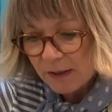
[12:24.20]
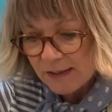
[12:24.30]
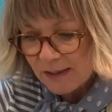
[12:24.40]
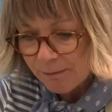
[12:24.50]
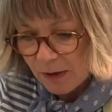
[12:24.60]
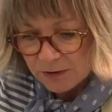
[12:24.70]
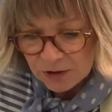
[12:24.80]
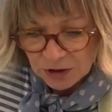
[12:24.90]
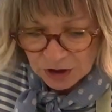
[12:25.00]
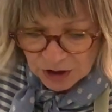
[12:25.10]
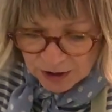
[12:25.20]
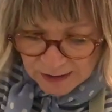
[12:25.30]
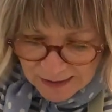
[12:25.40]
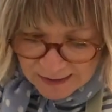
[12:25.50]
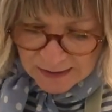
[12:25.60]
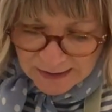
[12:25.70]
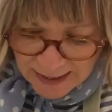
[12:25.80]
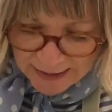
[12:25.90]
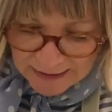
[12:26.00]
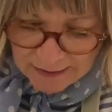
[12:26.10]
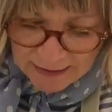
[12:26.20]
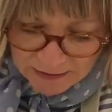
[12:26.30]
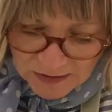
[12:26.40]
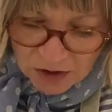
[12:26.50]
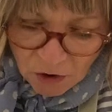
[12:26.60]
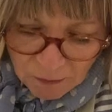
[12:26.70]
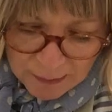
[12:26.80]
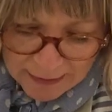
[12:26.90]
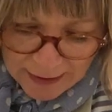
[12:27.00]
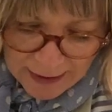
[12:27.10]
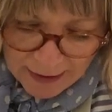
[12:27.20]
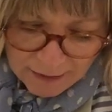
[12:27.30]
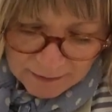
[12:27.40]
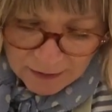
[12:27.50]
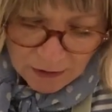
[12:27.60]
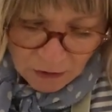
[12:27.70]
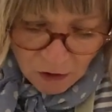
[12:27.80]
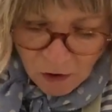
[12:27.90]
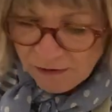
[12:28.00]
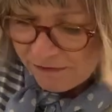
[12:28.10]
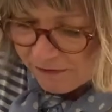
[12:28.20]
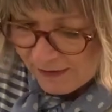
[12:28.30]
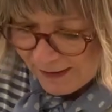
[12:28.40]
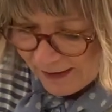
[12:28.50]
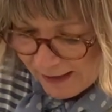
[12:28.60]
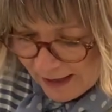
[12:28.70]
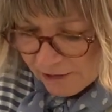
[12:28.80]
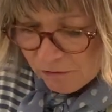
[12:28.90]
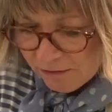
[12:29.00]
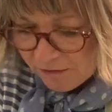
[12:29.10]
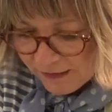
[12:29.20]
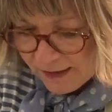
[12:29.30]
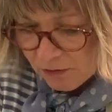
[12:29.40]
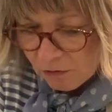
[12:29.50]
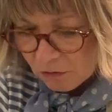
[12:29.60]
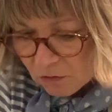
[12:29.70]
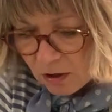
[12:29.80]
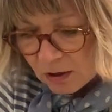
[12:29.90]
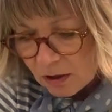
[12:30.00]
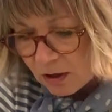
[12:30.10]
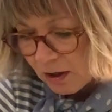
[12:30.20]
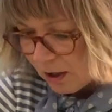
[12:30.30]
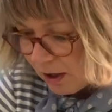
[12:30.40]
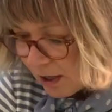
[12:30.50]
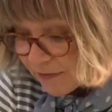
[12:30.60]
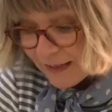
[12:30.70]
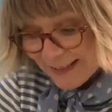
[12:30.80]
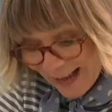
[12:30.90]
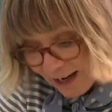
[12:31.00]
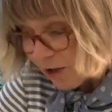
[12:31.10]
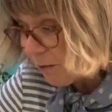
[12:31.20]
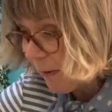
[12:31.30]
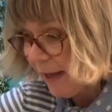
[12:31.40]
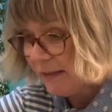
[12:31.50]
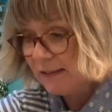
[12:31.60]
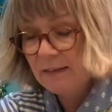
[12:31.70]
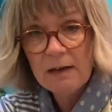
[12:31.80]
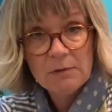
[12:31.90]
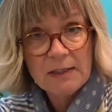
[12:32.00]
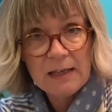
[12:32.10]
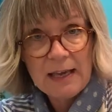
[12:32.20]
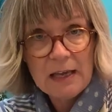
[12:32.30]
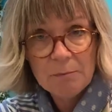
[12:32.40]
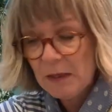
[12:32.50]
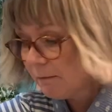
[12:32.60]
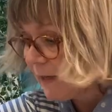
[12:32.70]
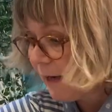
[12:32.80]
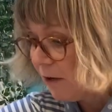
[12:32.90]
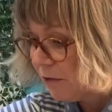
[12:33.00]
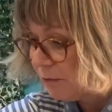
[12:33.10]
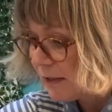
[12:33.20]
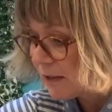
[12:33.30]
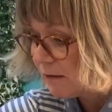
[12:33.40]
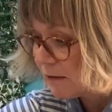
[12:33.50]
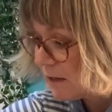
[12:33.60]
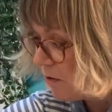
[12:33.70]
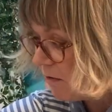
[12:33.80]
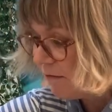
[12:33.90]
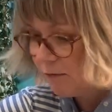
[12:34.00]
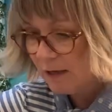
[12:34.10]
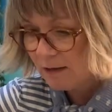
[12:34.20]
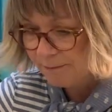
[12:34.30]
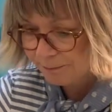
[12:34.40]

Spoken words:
my sponge to take that top layer off and reveal the yellow paint. So that was that cadmium yellow that we started off with.